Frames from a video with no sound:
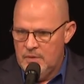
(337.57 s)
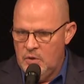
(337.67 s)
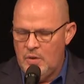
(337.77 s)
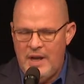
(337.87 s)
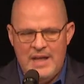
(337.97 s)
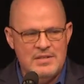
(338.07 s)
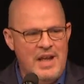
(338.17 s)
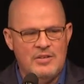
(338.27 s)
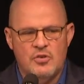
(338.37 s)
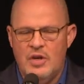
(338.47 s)
You could ask
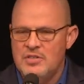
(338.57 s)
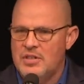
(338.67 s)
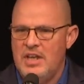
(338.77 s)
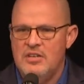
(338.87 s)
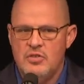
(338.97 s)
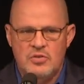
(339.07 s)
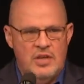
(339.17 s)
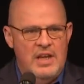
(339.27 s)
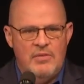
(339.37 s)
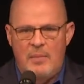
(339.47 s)
our trustees. You
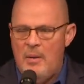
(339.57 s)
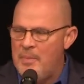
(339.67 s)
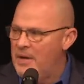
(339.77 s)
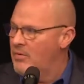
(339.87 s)
should give them a big